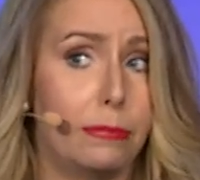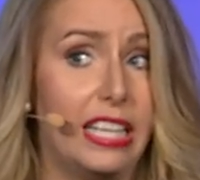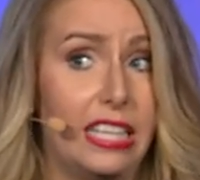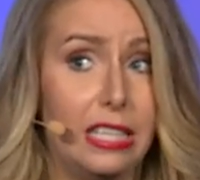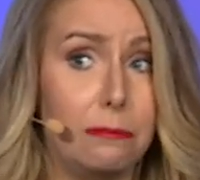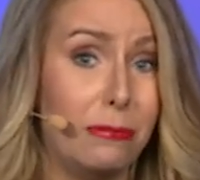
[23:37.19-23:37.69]

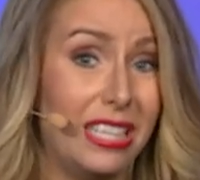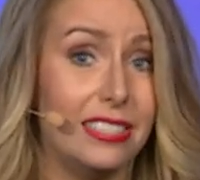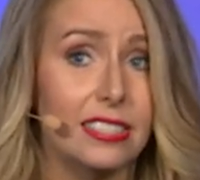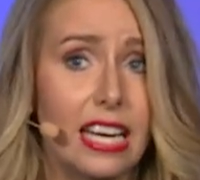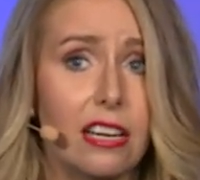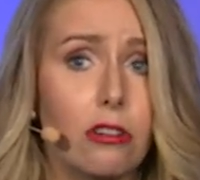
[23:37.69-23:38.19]
planning
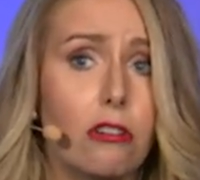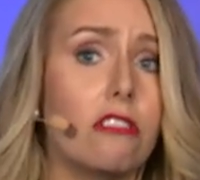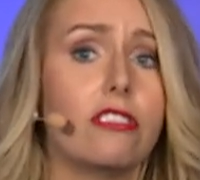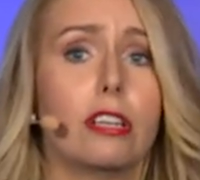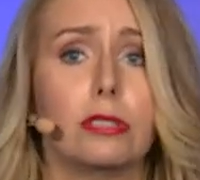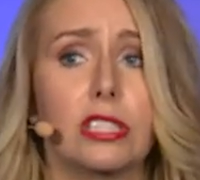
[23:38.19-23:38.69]
piece cycle
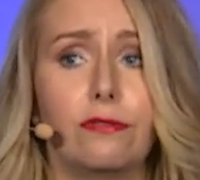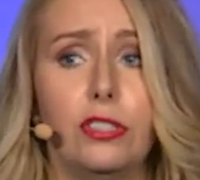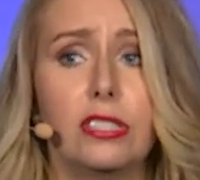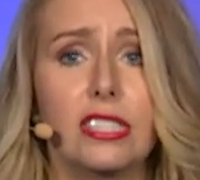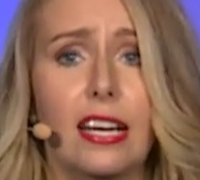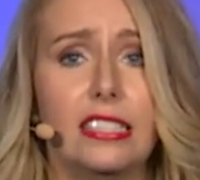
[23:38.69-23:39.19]
that was a few
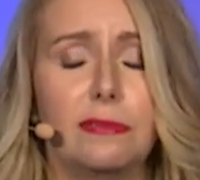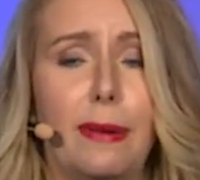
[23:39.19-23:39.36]
slides